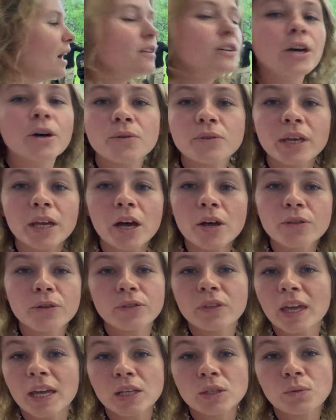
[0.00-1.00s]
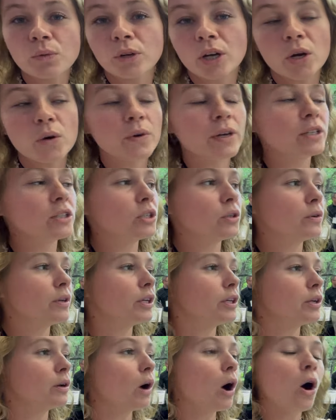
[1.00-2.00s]
know that other things will go into it,
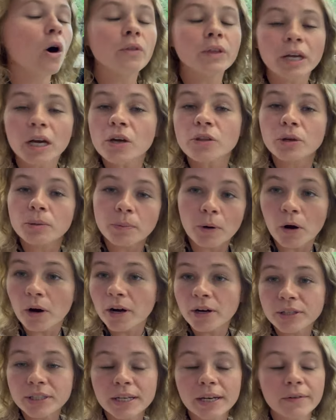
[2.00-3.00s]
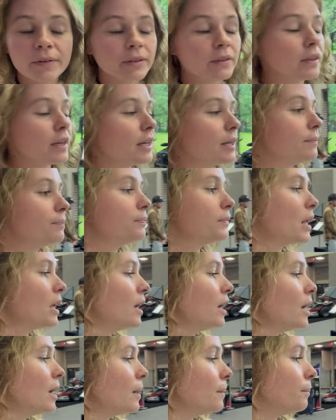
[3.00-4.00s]
you know, all the other parts and everything.
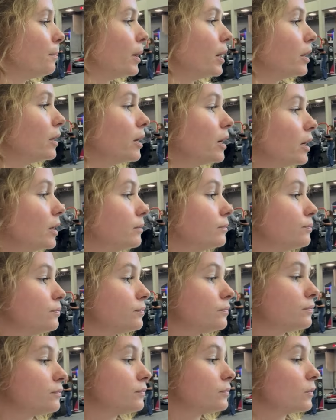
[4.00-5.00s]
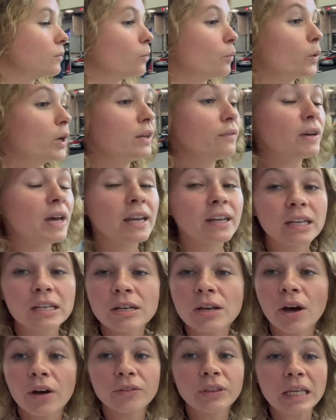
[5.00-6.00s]
But um, we've had
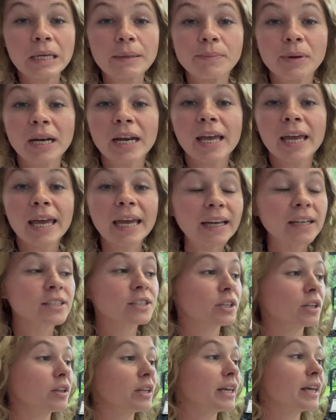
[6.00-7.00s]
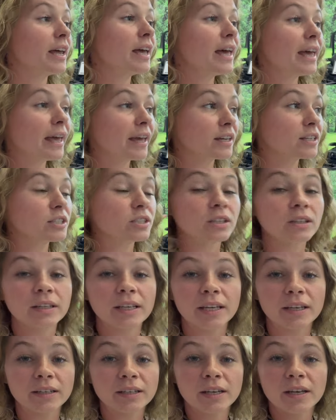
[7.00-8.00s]
nothing but excellent,
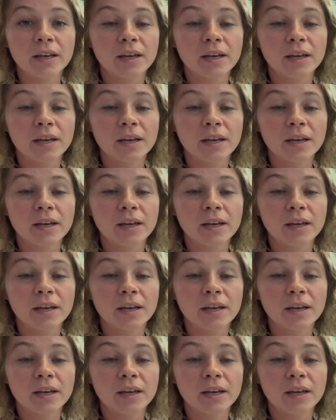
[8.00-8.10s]
excellent